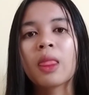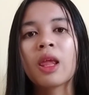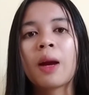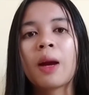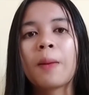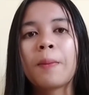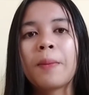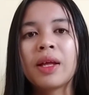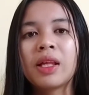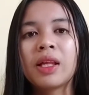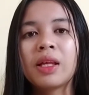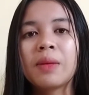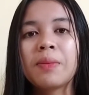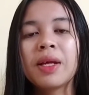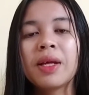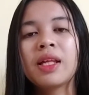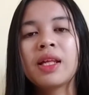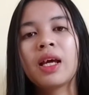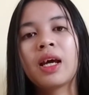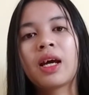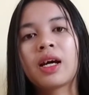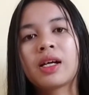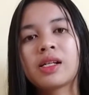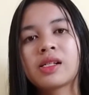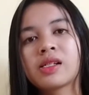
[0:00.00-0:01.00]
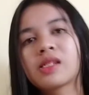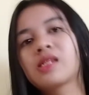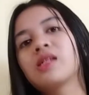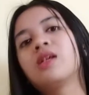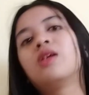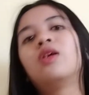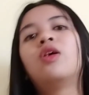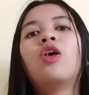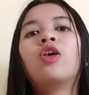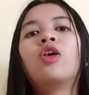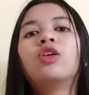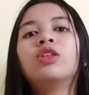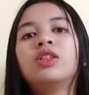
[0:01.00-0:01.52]
Mathematicians
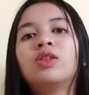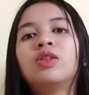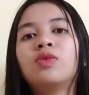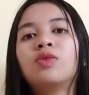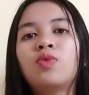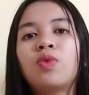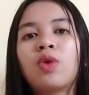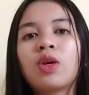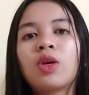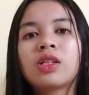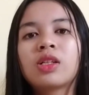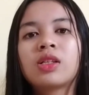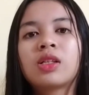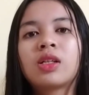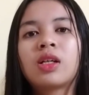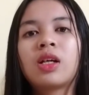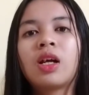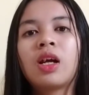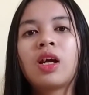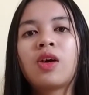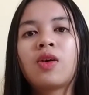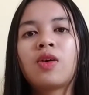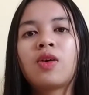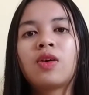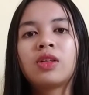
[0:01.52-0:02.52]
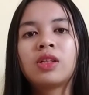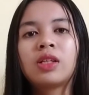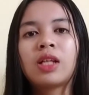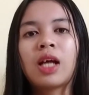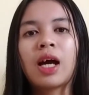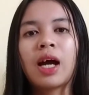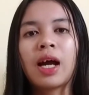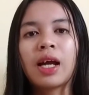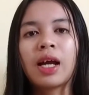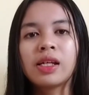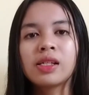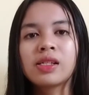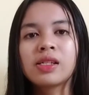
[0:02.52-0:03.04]
around the world
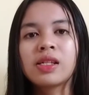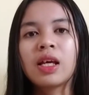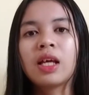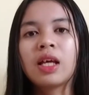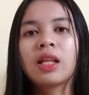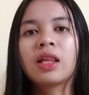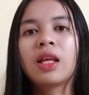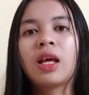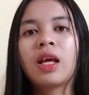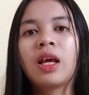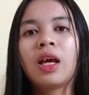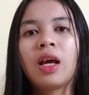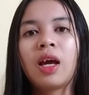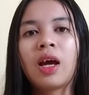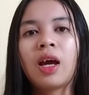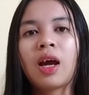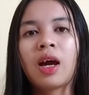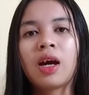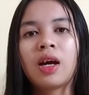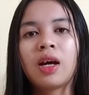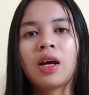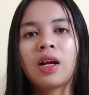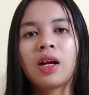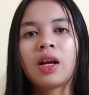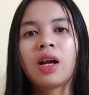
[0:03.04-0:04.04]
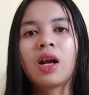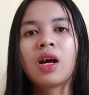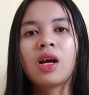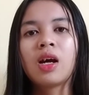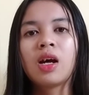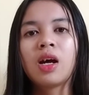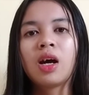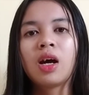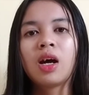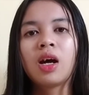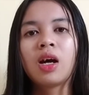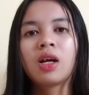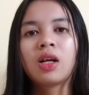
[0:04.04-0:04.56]
recognize it and
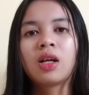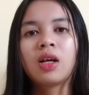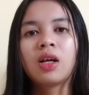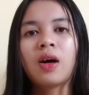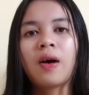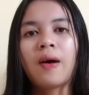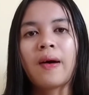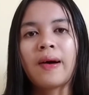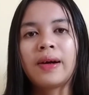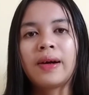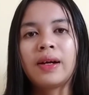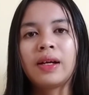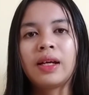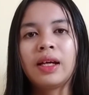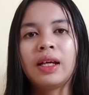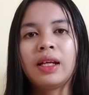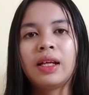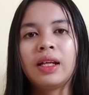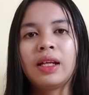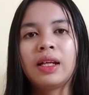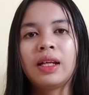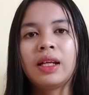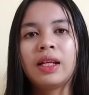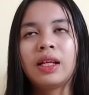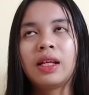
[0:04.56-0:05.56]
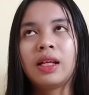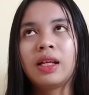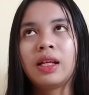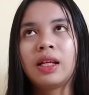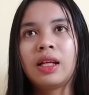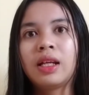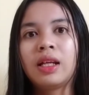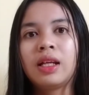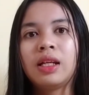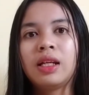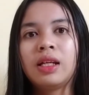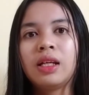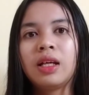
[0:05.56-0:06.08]
are
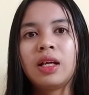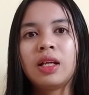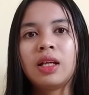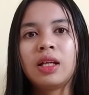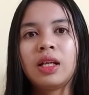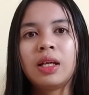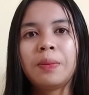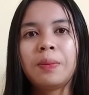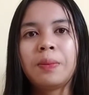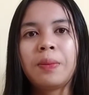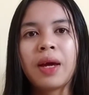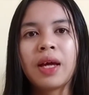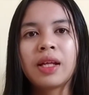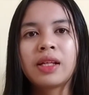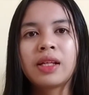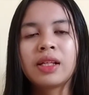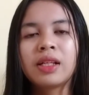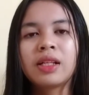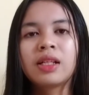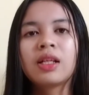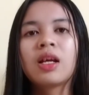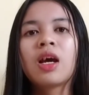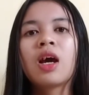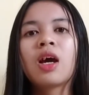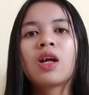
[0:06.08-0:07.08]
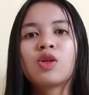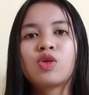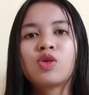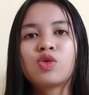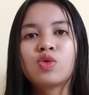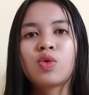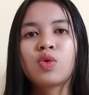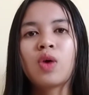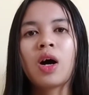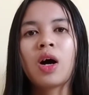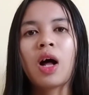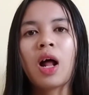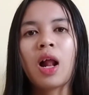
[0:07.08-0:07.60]
indebted
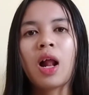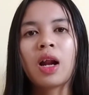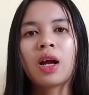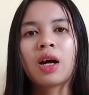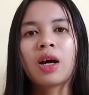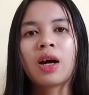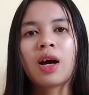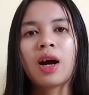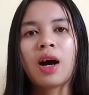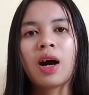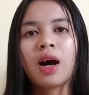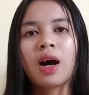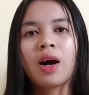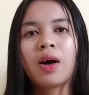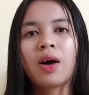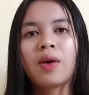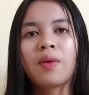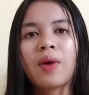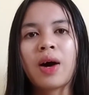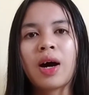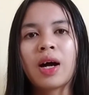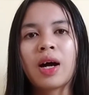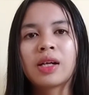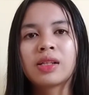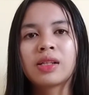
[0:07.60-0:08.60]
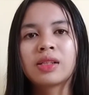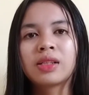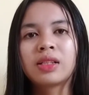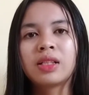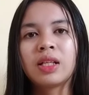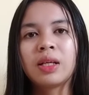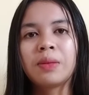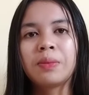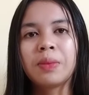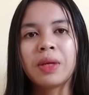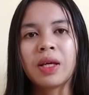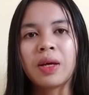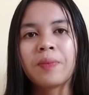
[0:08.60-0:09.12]
to
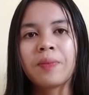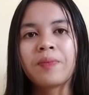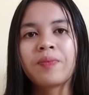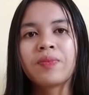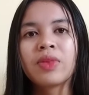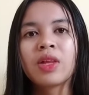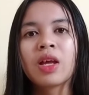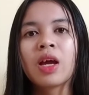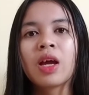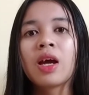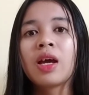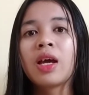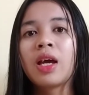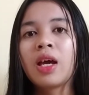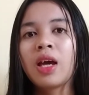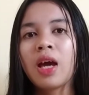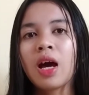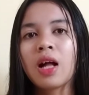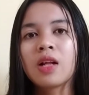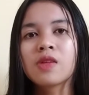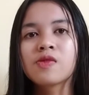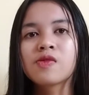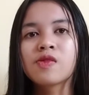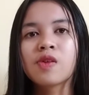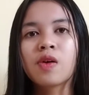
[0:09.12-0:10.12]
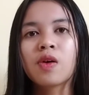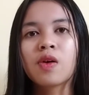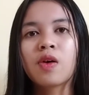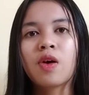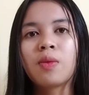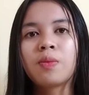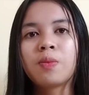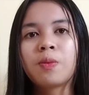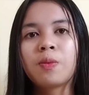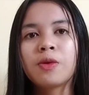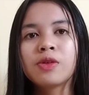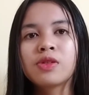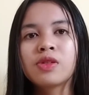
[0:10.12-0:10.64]
Al-Khwarizmi. He also
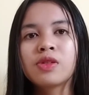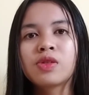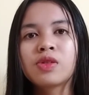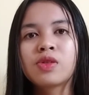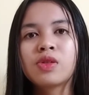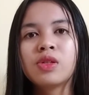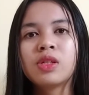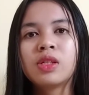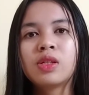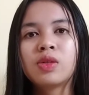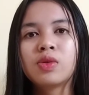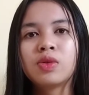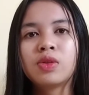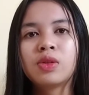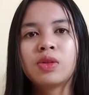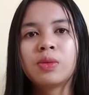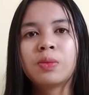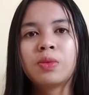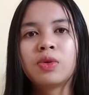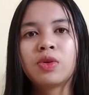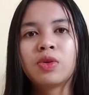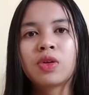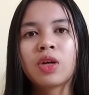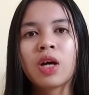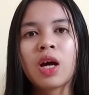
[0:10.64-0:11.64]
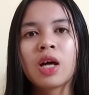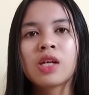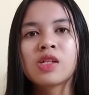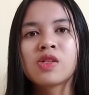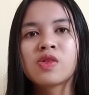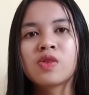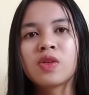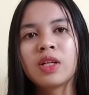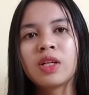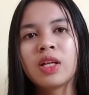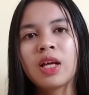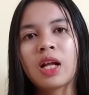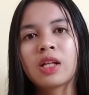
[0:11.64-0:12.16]
composed the book
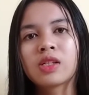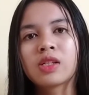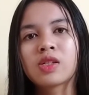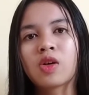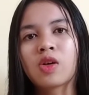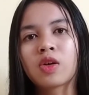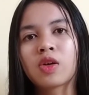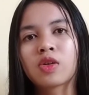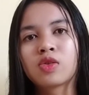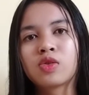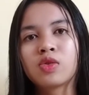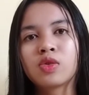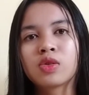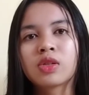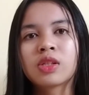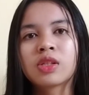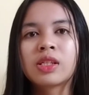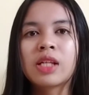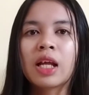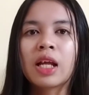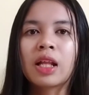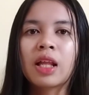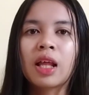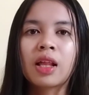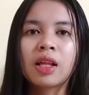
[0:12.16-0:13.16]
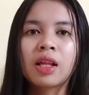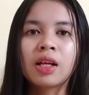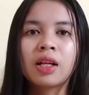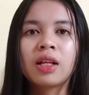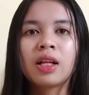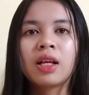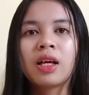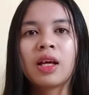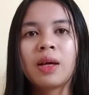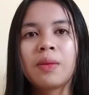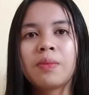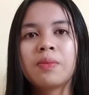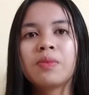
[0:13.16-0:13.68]
Sundials or tools that tell
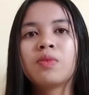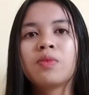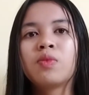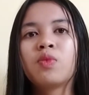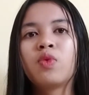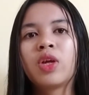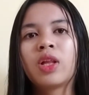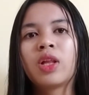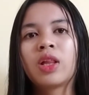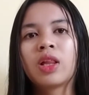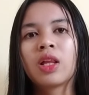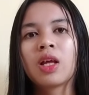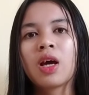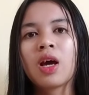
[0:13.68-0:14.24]
him with